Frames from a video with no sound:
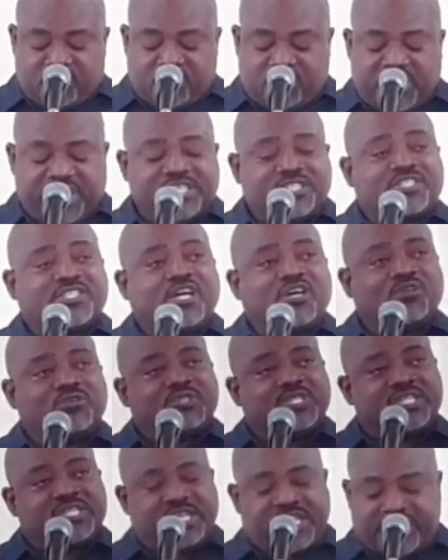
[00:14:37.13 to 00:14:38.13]
it
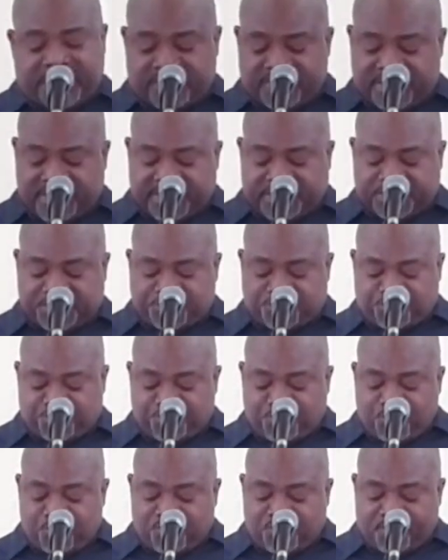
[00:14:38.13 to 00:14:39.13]
sounded like this
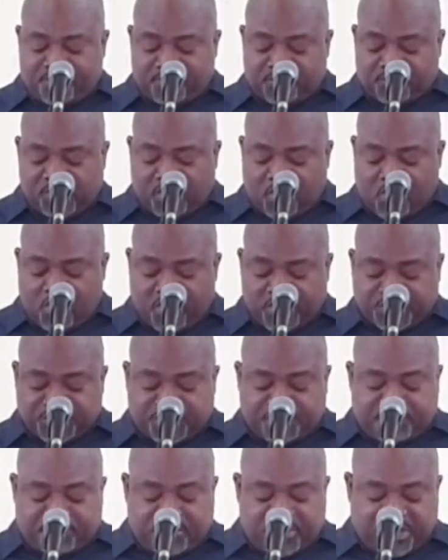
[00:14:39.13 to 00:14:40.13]
Through the Lord's
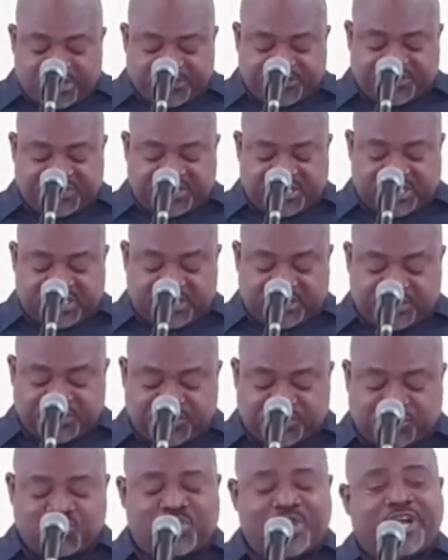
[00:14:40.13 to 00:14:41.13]

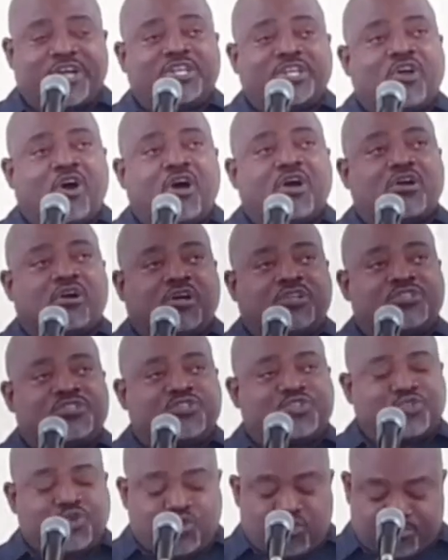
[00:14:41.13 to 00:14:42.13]
mercies, we are not
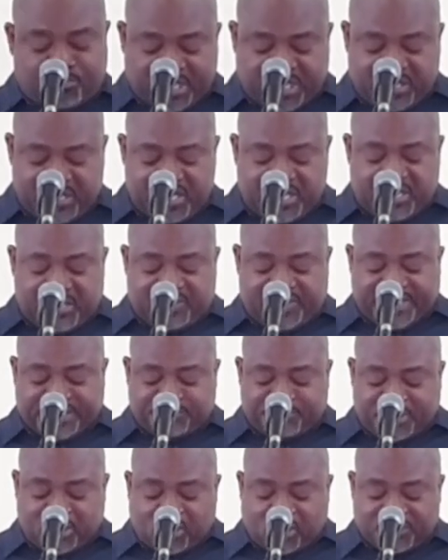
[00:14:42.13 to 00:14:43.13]
consumed. That's
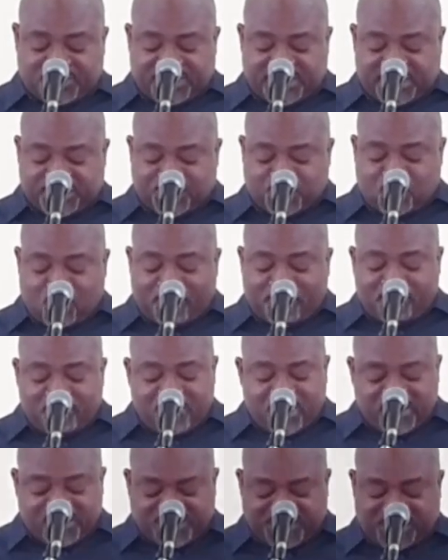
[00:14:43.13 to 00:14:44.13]
because He is so
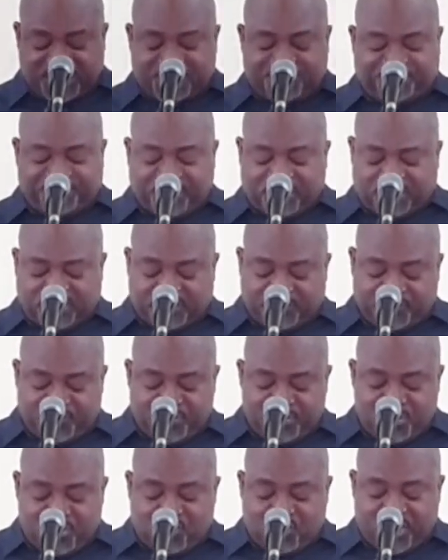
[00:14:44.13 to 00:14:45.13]
merciful.
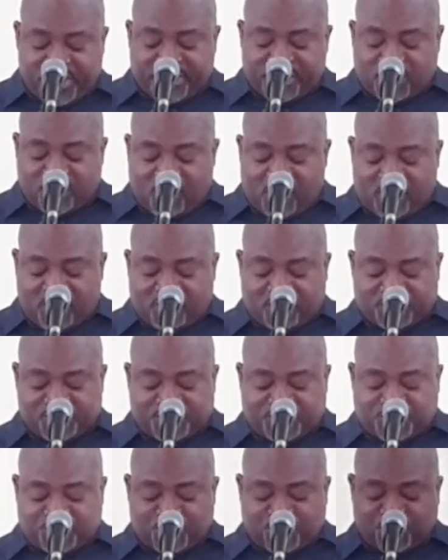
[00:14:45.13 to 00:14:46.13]
We are not
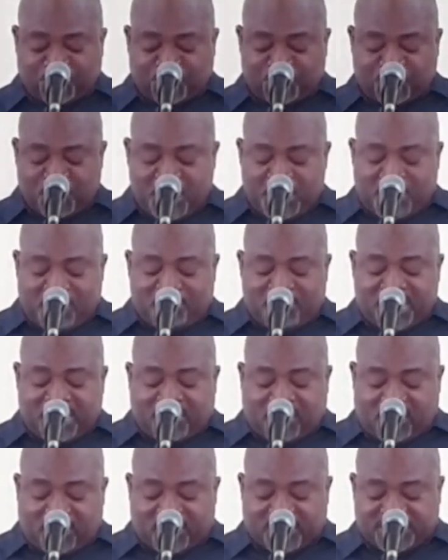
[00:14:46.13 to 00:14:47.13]
consumed
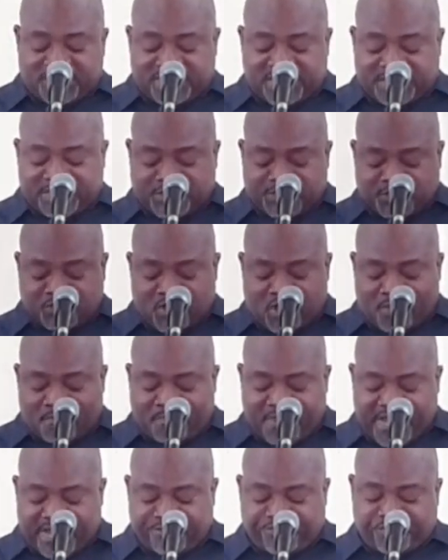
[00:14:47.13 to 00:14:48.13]
because His
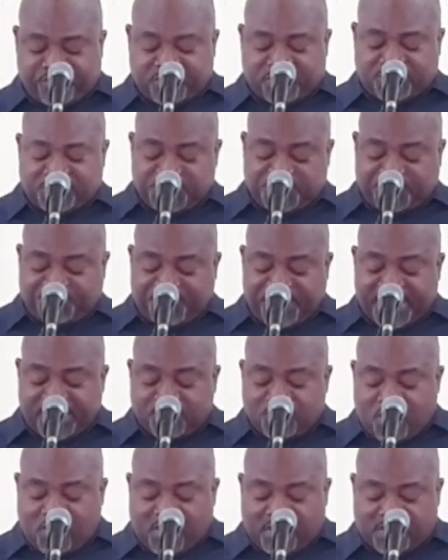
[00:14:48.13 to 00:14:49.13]
compassions fail
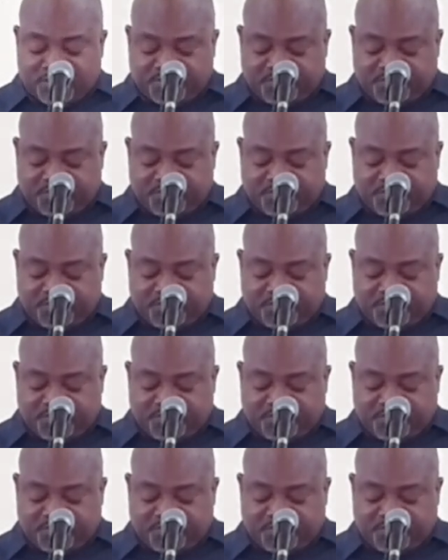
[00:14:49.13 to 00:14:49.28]
not.